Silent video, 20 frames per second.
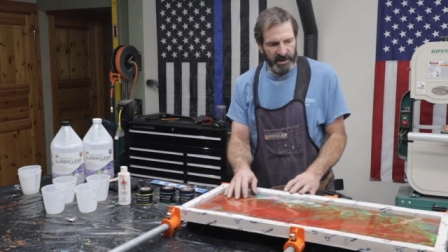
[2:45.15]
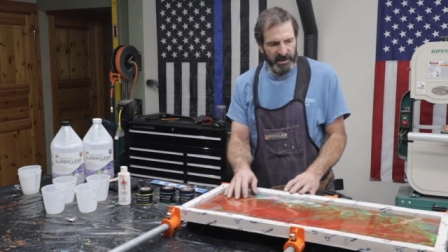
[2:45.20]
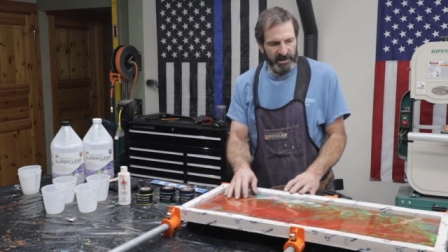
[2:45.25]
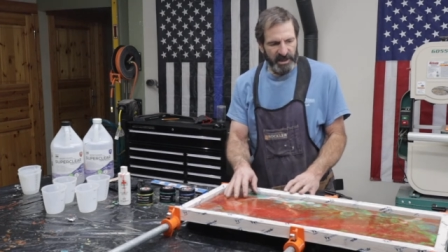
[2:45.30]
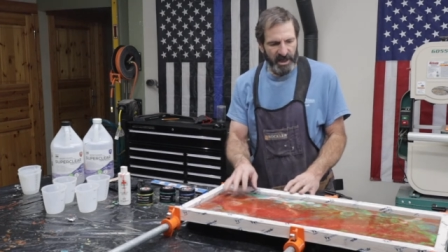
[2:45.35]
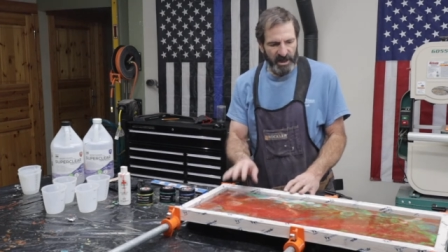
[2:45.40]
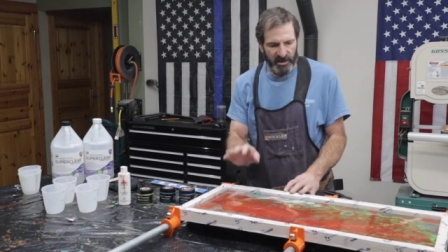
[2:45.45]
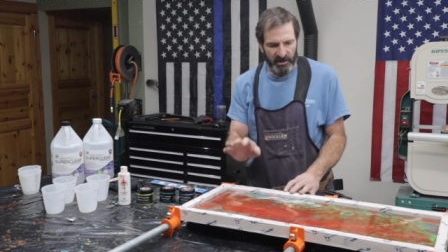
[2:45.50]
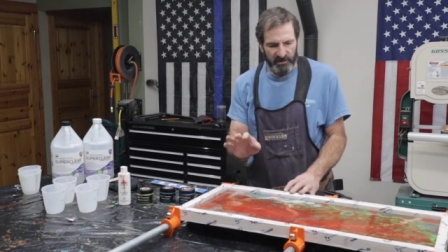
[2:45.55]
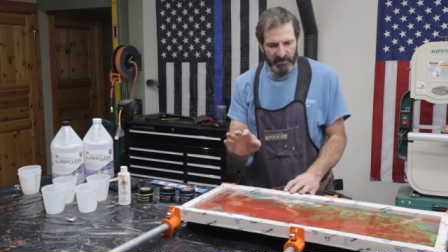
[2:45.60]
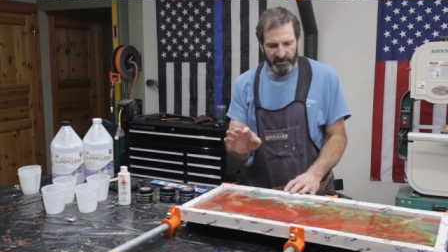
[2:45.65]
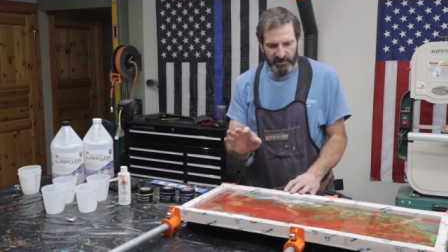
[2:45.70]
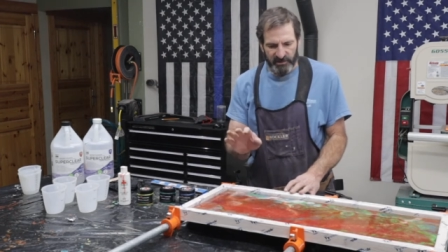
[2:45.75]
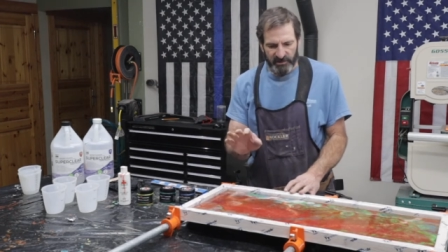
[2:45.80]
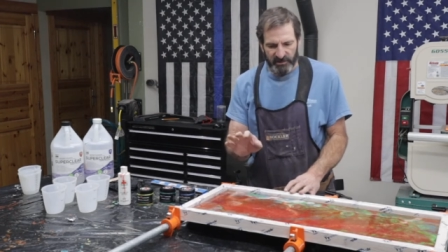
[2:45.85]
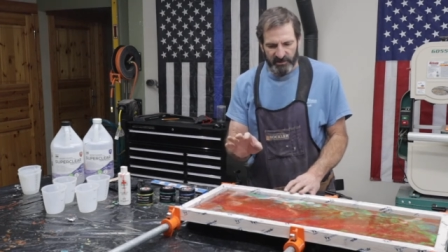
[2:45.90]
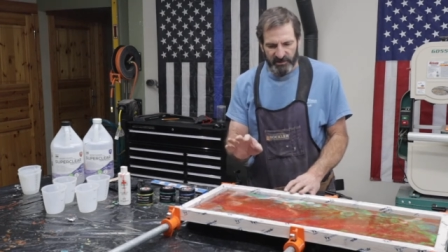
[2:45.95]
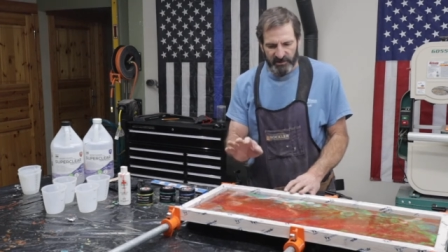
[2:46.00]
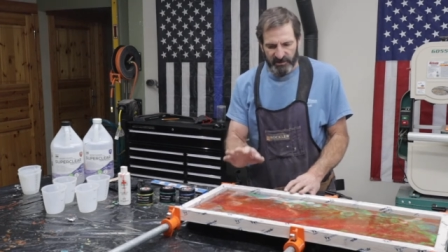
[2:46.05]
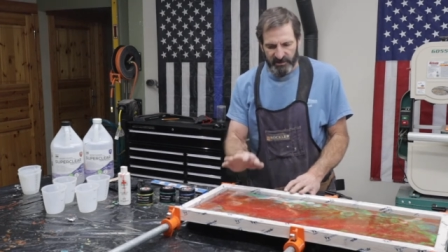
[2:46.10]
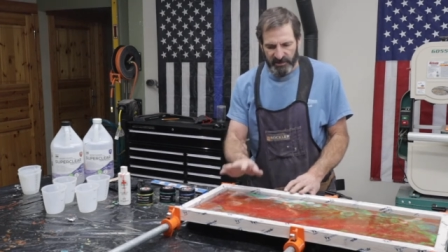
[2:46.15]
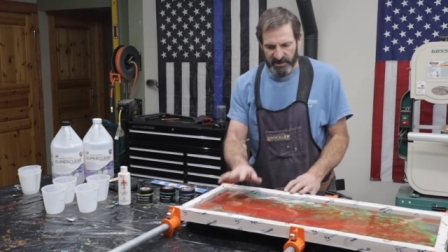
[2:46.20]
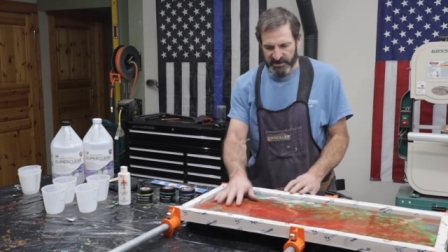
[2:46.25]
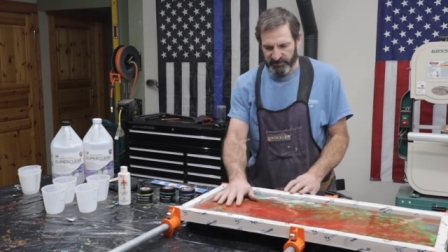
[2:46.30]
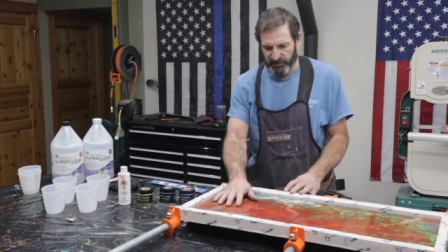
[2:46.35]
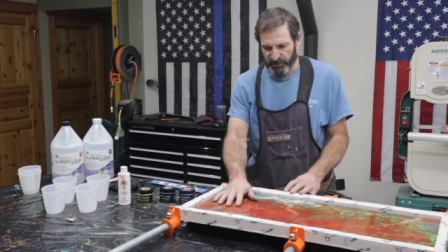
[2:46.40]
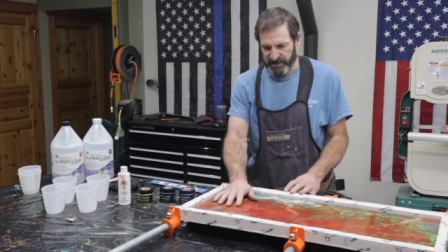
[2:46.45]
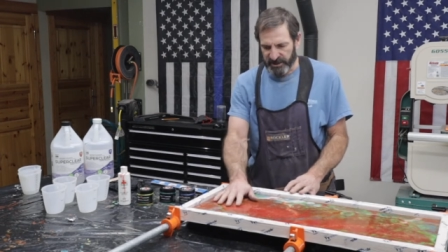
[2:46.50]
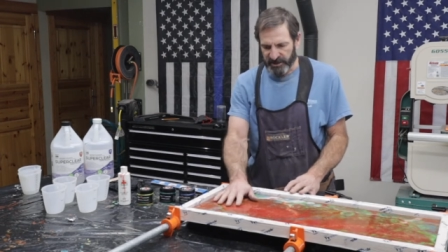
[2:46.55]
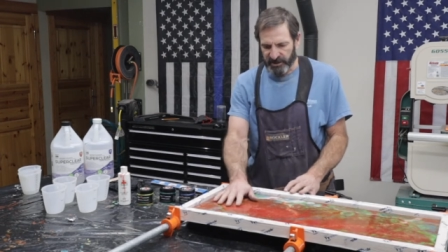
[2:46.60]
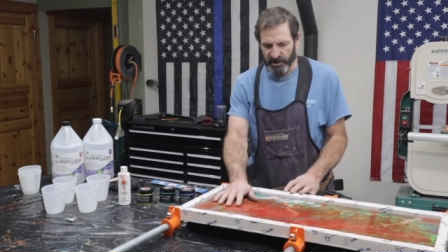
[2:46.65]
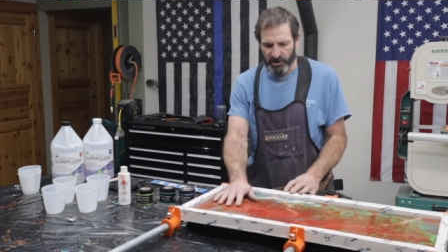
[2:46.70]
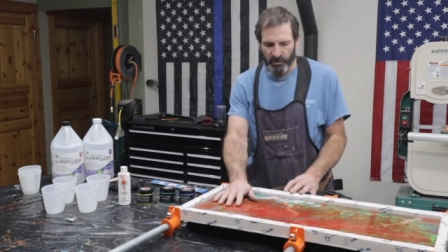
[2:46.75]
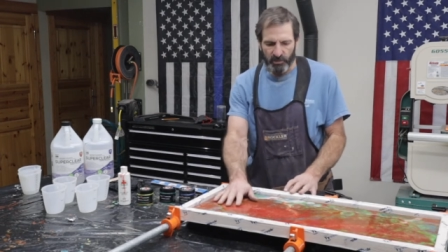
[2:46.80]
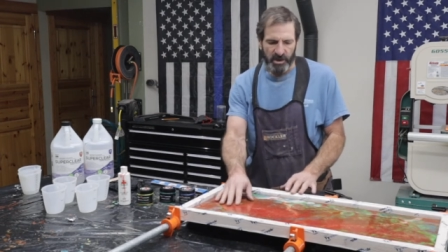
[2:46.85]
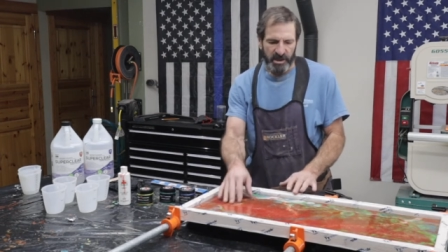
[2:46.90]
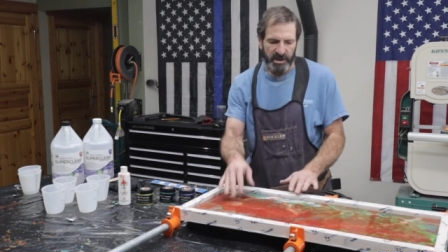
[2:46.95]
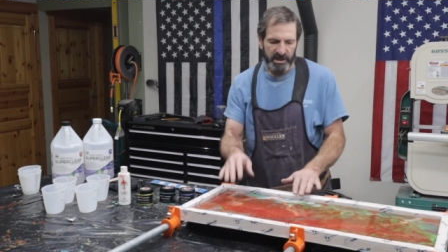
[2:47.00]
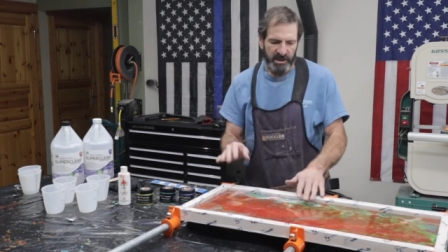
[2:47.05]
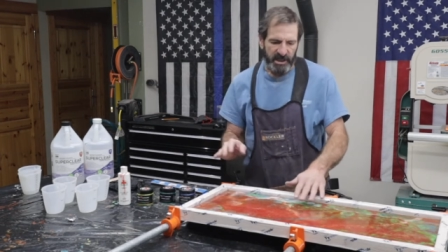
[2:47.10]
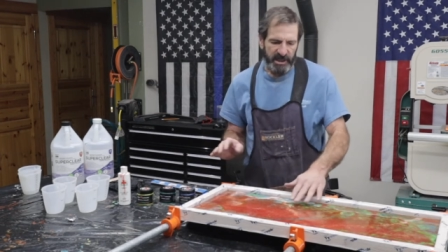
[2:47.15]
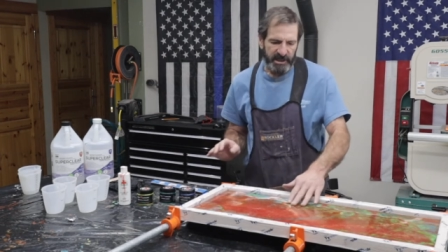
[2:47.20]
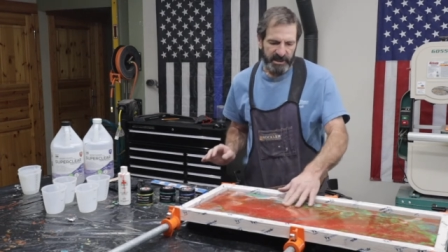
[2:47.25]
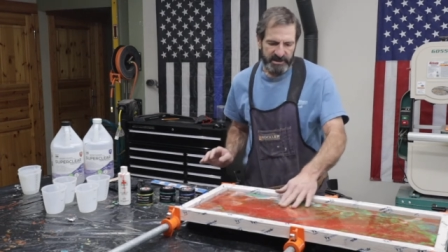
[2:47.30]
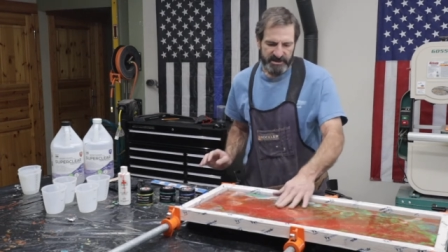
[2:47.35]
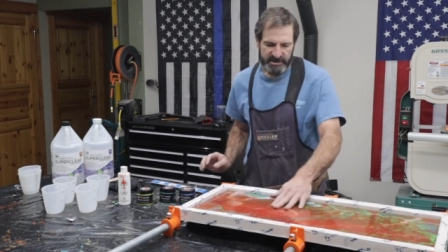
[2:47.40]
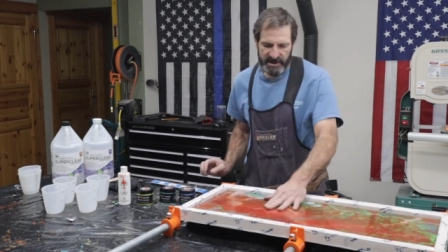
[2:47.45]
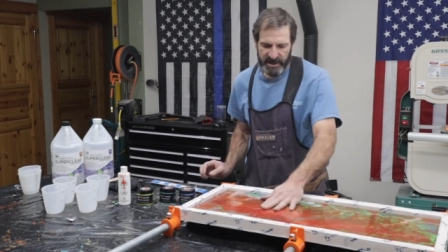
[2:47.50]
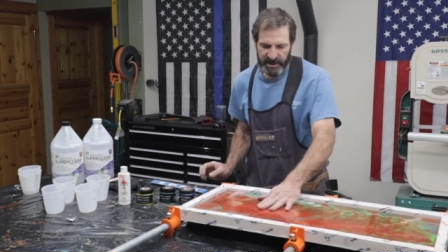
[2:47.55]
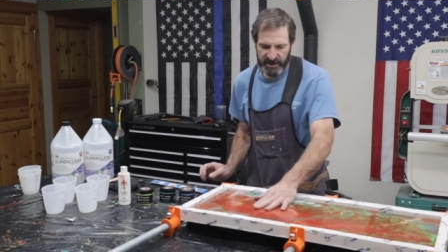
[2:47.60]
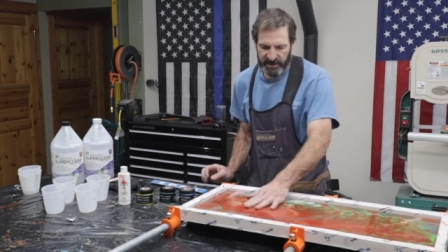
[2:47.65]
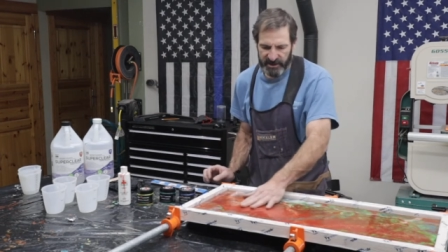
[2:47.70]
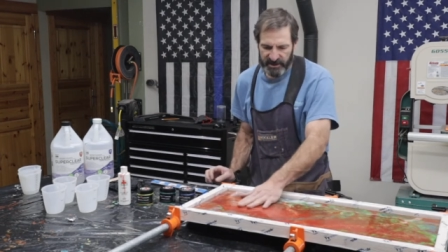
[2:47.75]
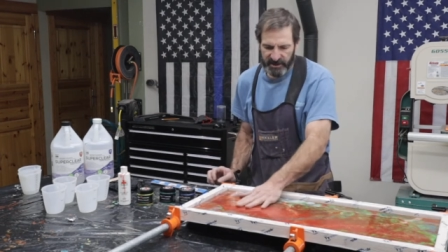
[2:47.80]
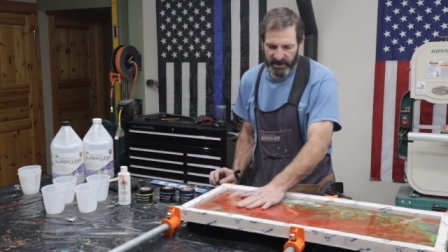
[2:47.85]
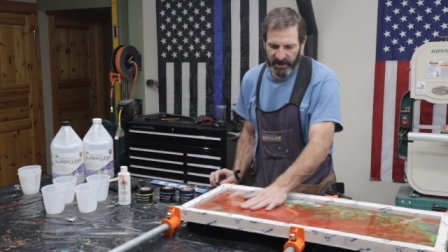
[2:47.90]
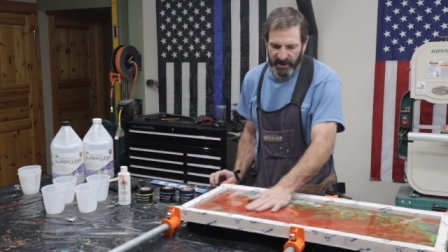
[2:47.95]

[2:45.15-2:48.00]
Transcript: Now, this particular one, like I said,